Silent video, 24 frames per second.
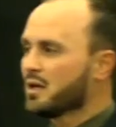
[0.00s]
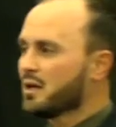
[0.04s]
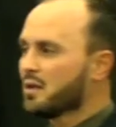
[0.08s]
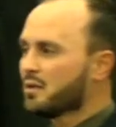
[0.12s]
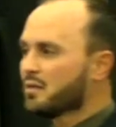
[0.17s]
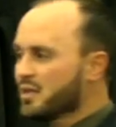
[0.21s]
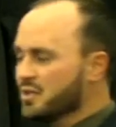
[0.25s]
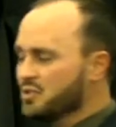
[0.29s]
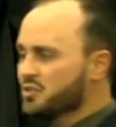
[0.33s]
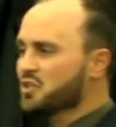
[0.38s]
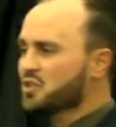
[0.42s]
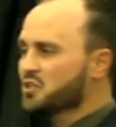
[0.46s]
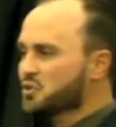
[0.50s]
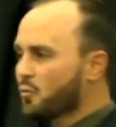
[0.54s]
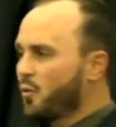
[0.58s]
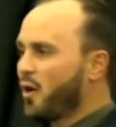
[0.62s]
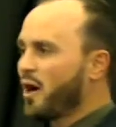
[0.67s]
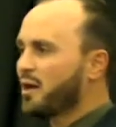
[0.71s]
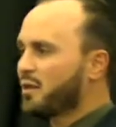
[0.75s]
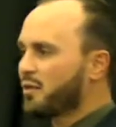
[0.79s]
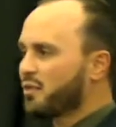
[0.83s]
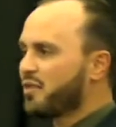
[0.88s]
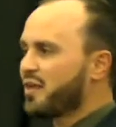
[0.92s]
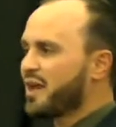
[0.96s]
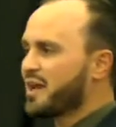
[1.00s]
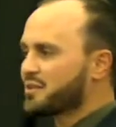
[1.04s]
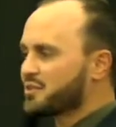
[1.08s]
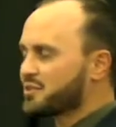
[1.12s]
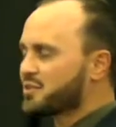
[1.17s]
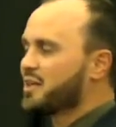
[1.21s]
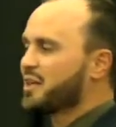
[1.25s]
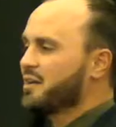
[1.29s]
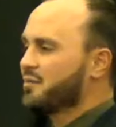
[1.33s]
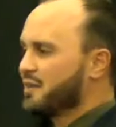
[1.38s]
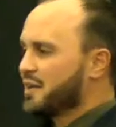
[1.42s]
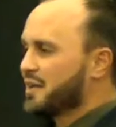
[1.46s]
This is what
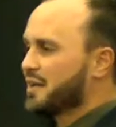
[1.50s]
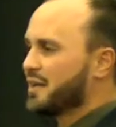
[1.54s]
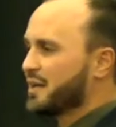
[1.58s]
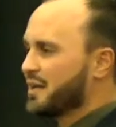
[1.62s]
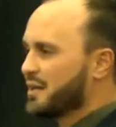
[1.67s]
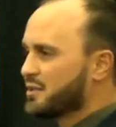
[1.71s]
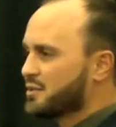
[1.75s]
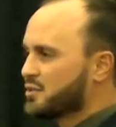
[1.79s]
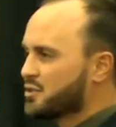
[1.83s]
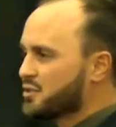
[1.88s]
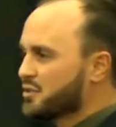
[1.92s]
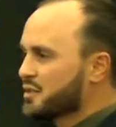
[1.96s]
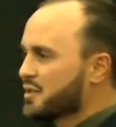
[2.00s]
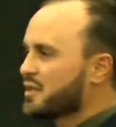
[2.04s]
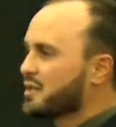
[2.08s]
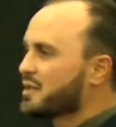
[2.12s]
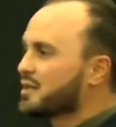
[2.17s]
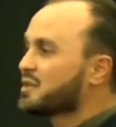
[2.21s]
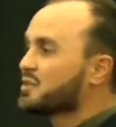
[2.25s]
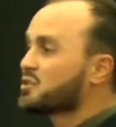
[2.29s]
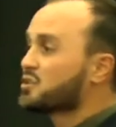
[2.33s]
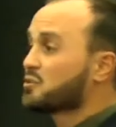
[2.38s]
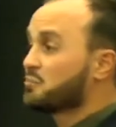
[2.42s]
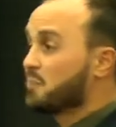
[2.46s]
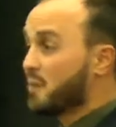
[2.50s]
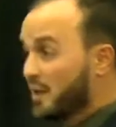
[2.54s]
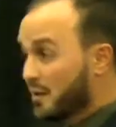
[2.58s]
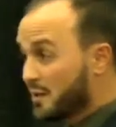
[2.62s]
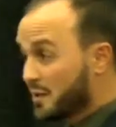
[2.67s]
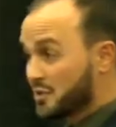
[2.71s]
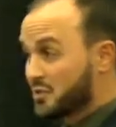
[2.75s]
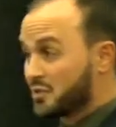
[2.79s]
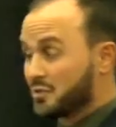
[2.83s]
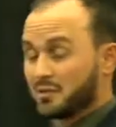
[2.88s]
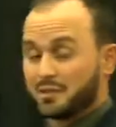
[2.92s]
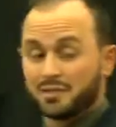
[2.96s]
Thanksgiving is
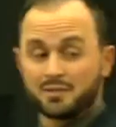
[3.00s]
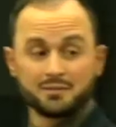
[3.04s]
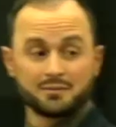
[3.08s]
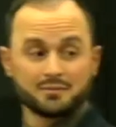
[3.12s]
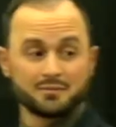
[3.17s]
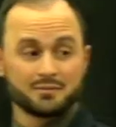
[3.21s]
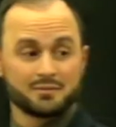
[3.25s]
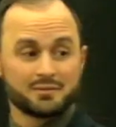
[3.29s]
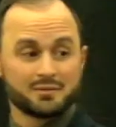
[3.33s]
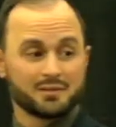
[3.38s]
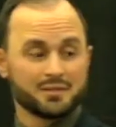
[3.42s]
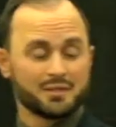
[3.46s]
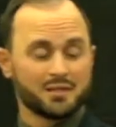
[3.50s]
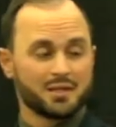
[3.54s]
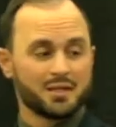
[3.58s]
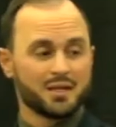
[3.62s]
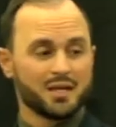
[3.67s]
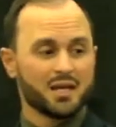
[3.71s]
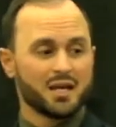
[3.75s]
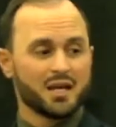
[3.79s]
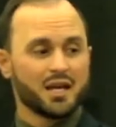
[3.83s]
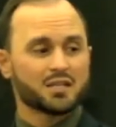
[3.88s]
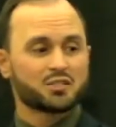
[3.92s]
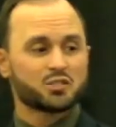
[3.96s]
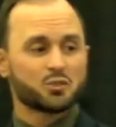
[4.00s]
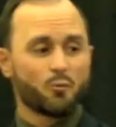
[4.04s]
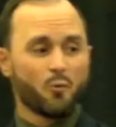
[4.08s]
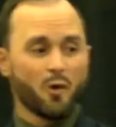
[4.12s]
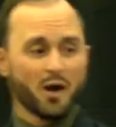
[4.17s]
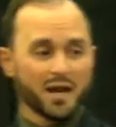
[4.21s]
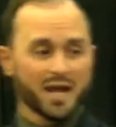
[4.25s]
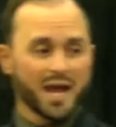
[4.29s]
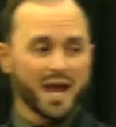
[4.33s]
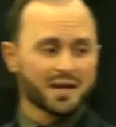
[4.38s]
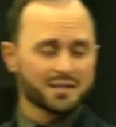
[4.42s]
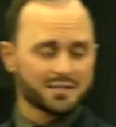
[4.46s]
spiritually. It's
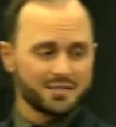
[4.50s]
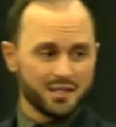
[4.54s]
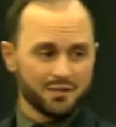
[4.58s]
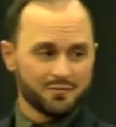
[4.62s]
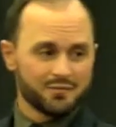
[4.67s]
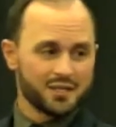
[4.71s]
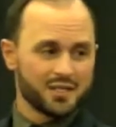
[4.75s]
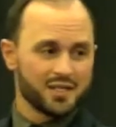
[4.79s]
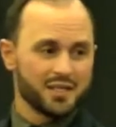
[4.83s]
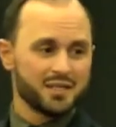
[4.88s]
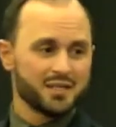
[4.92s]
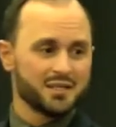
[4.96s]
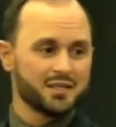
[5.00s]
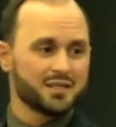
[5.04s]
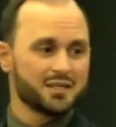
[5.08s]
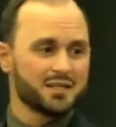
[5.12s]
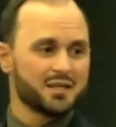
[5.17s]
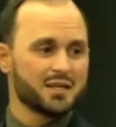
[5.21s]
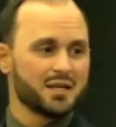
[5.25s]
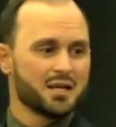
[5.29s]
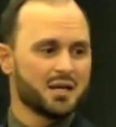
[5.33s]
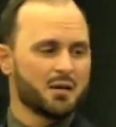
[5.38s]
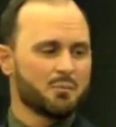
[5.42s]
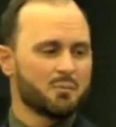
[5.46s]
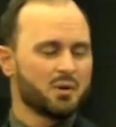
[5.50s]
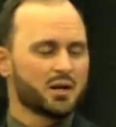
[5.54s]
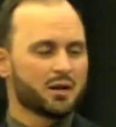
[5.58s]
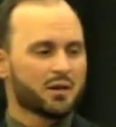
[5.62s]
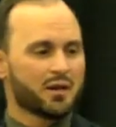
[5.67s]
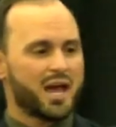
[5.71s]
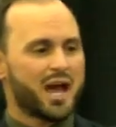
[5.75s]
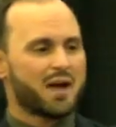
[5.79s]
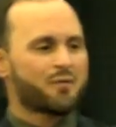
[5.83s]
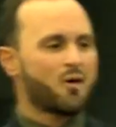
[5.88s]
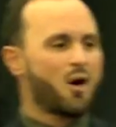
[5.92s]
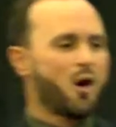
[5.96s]
one activity, but
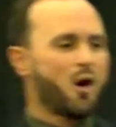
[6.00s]
it'll have